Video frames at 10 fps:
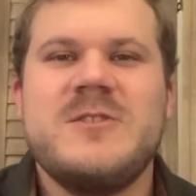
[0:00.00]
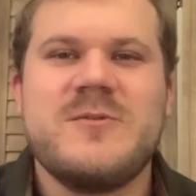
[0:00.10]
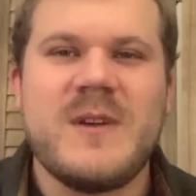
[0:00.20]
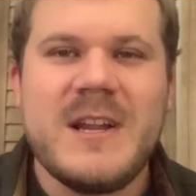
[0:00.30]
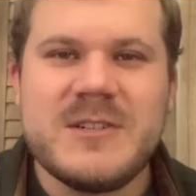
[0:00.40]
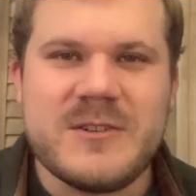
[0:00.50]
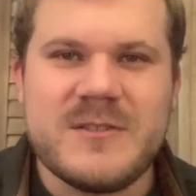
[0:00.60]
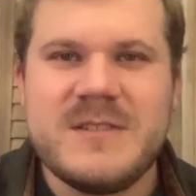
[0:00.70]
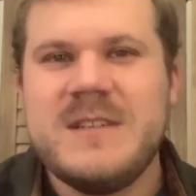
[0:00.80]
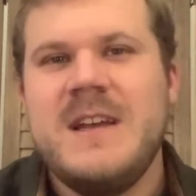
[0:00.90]

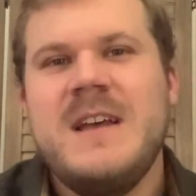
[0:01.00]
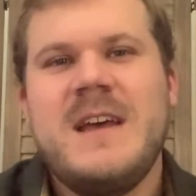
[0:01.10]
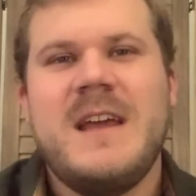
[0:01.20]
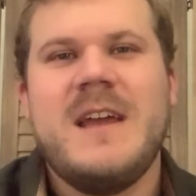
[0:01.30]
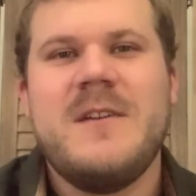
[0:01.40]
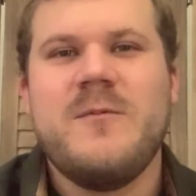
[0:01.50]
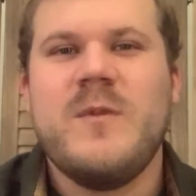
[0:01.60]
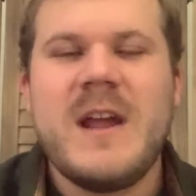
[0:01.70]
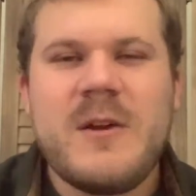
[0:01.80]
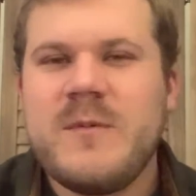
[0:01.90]
treasures and
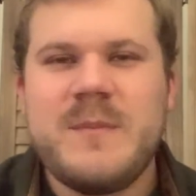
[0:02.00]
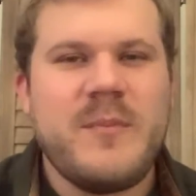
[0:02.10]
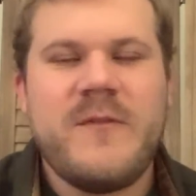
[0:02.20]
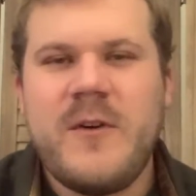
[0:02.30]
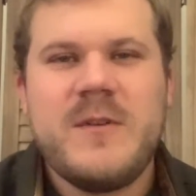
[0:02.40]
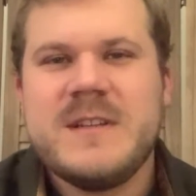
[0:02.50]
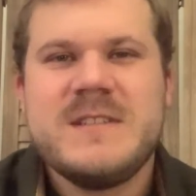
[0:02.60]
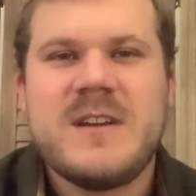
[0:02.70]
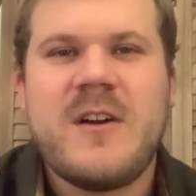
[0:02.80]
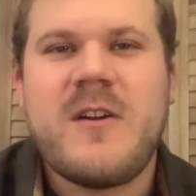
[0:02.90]
where we
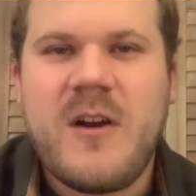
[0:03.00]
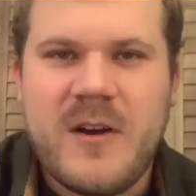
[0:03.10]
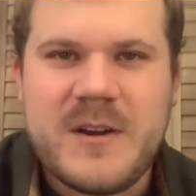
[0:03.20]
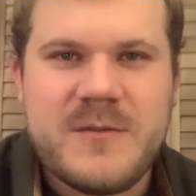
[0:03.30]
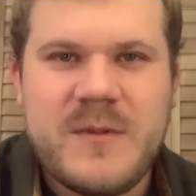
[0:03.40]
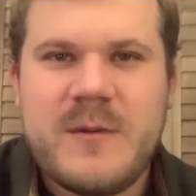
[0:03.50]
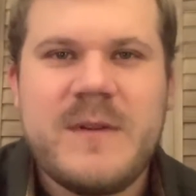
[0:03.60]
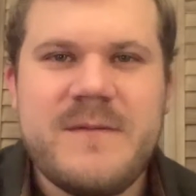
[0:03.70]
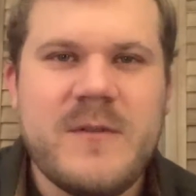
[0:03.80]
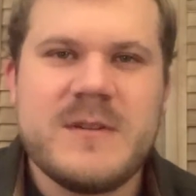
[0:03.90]
focus our heart, where
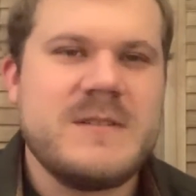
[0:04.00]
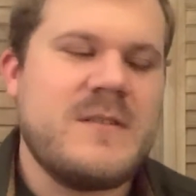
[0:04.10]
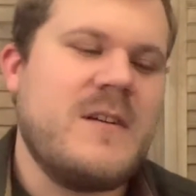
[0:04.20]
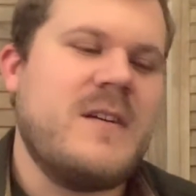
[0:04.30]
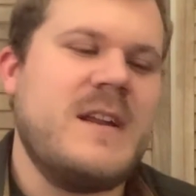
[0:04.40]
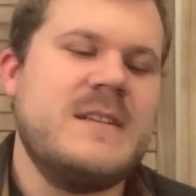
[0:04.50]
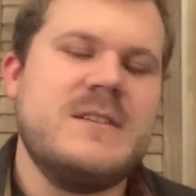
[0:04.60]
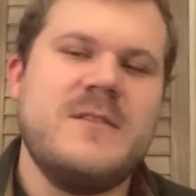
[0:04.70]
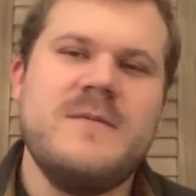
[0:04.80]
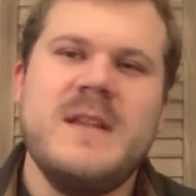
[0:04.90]
we focus our heart. And
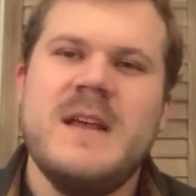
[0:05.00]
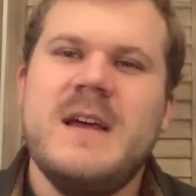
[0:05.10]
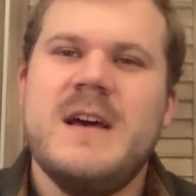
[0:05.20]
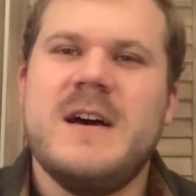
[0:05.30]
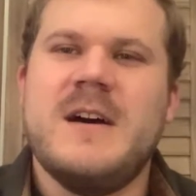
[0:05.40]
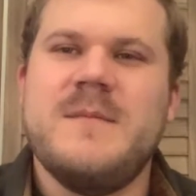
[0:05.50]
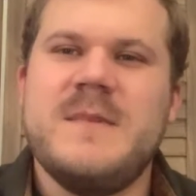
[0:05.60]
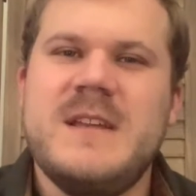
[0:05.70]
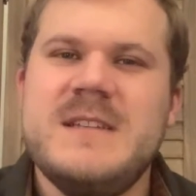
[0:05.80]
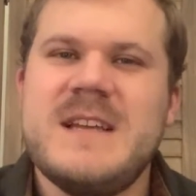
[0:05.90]
so
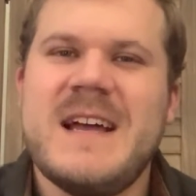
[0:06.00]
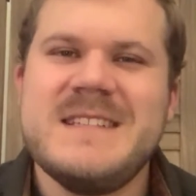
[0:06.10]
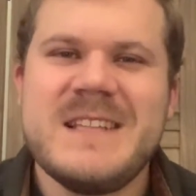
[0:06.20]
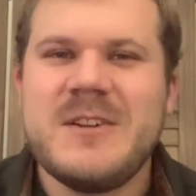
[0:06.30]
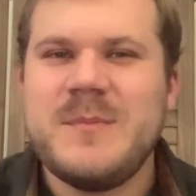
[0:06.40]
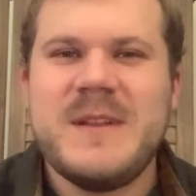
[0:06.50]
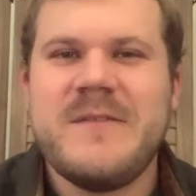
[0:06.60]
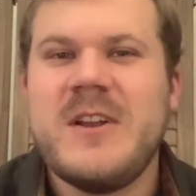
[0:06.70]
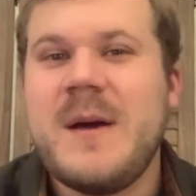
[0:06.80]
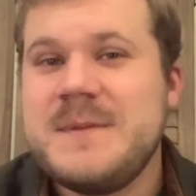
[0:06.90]
um, he has a little bit
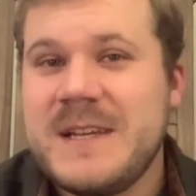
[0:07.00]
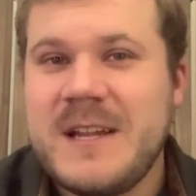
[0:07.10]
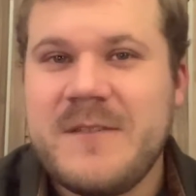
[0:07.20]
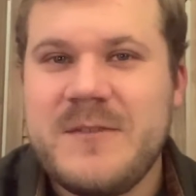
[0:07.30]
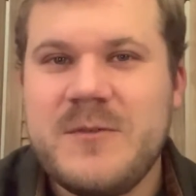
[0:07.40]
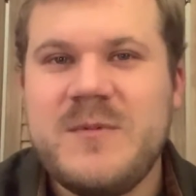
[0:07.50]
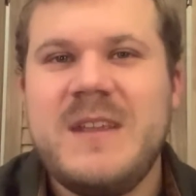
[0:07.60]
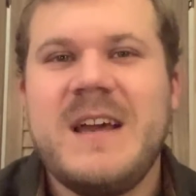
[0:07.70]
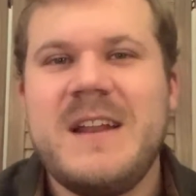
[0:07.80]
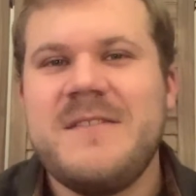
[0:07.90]
of an upside down view.
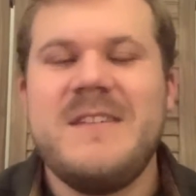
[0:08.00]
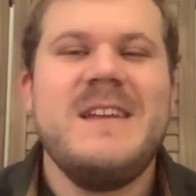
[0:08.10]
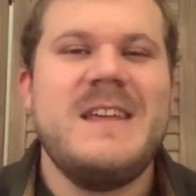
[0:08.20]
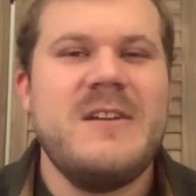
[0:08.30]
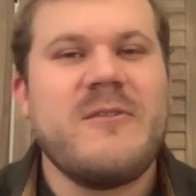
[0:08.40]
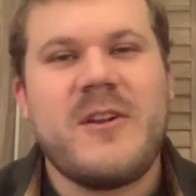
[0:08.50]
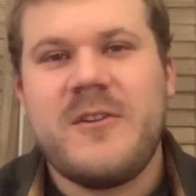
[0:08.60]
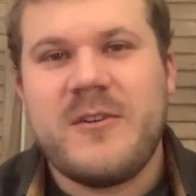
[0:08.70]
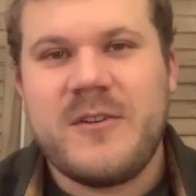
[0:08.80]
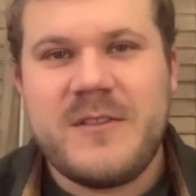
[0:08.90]
We kind of think here
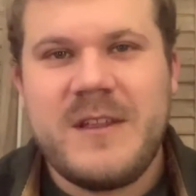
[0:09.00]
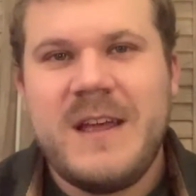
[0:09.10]
on earth